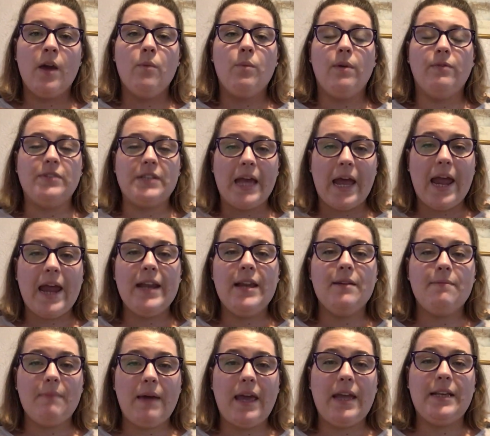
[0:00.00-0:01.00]
with
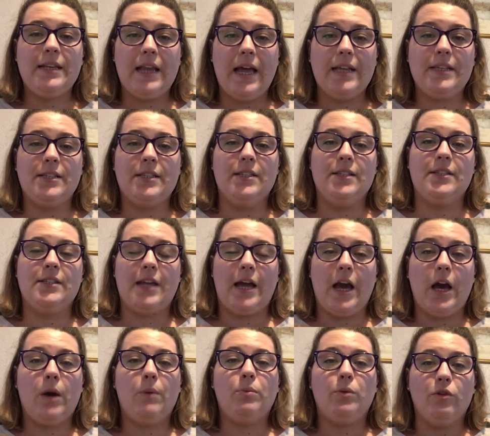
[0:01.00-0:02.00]
tailor made lessons to
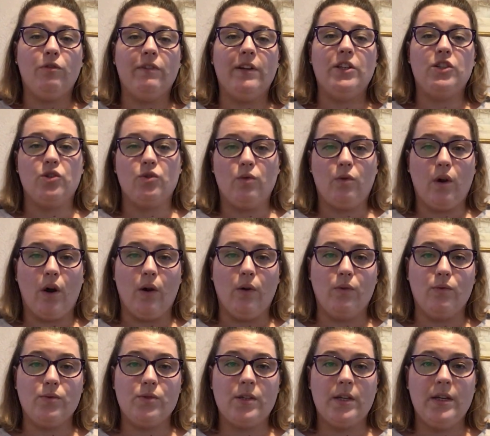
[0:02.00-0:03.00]
help you reach your
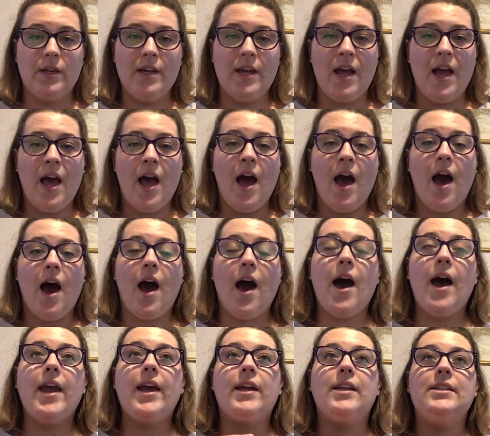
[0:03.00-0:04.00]
goals.
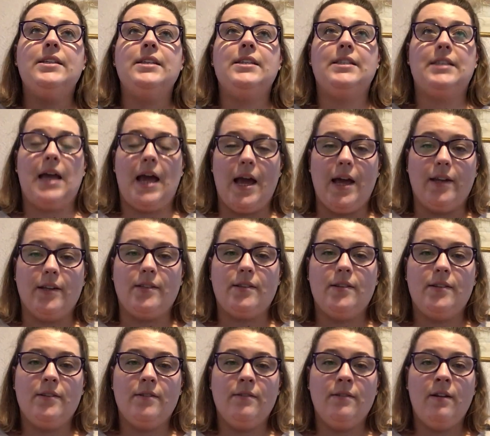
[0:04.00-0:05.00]
I
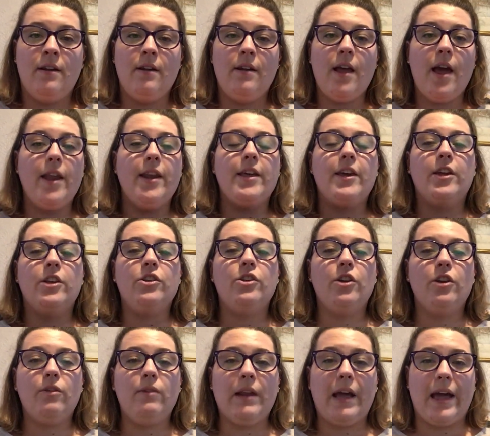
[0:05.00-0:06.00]
understand learning a
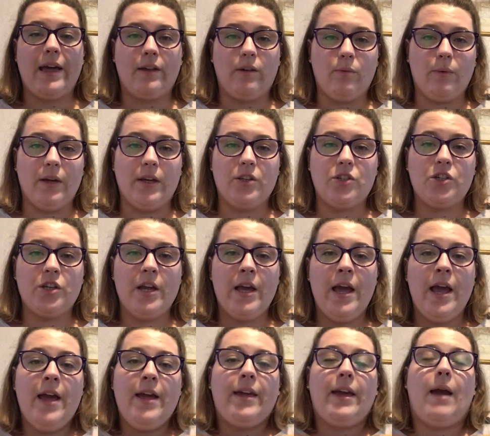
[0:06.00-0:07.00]
new language
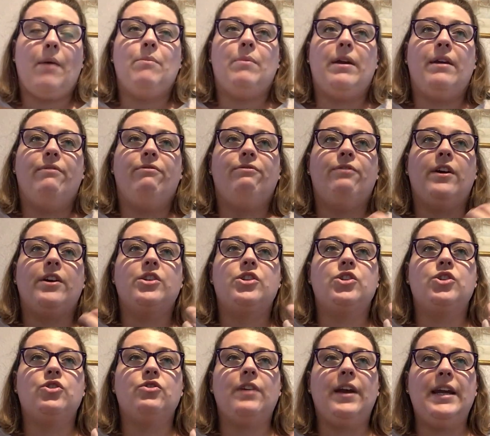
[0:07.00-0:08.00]
can be
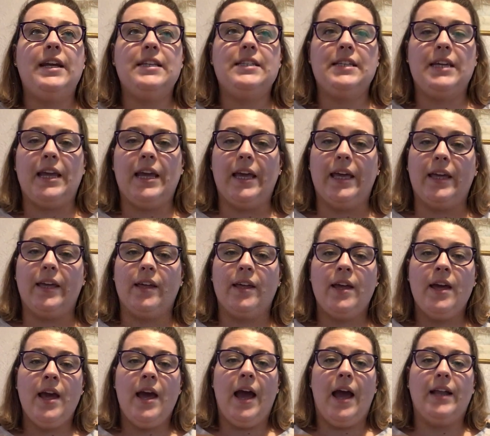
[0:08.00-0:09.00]
frustrating
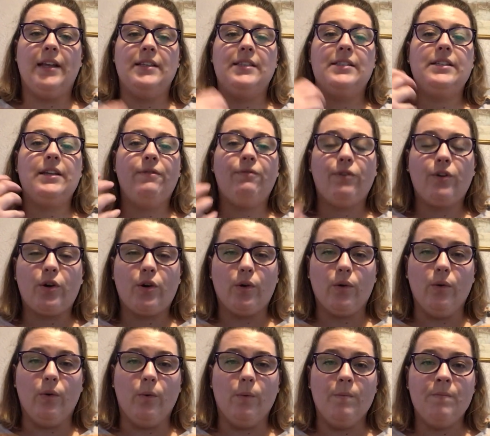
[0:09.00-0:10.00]
and
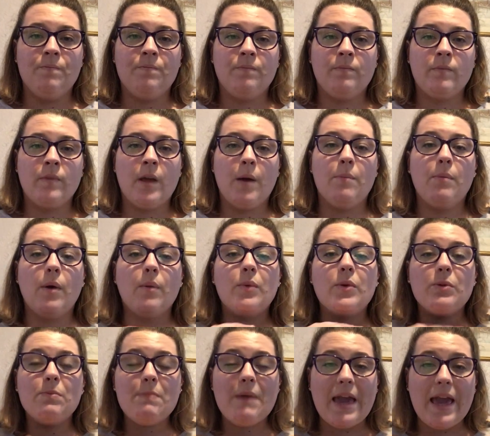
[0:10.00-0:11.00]
difficult, but
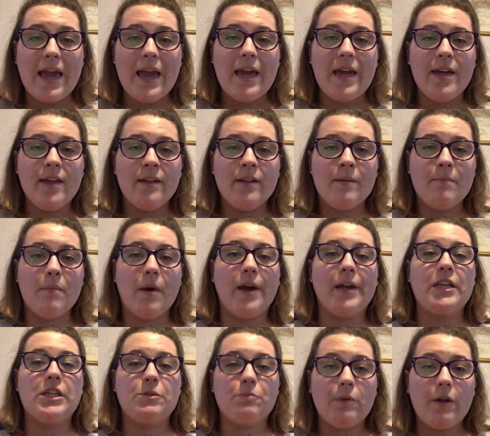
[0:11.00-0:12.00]
with me, my
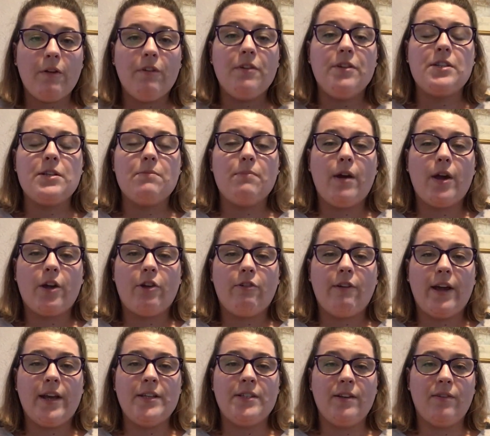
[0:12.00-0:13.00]
experience, and my
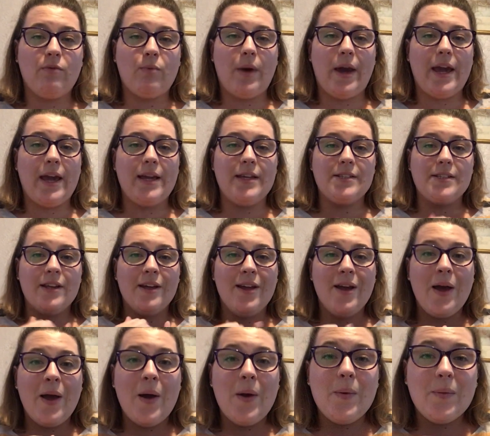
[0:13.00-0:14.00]
creative ways,
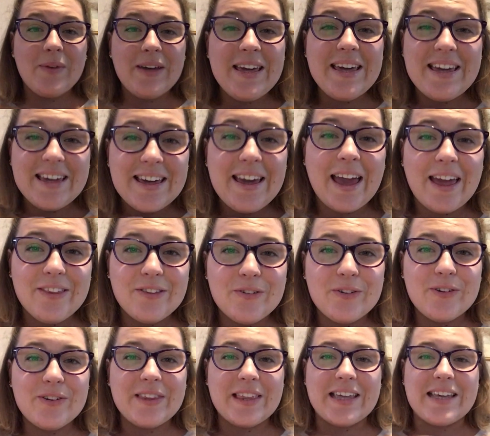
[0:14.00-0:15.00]
we can get
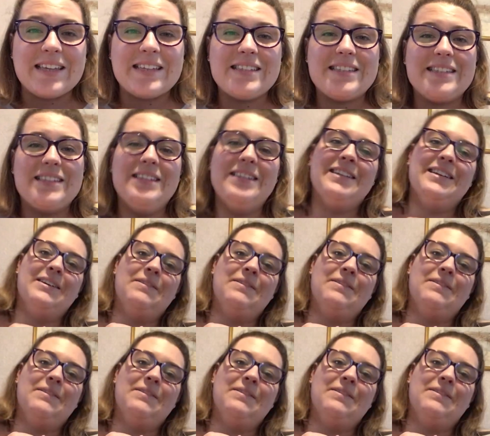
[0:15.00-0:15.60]
through this.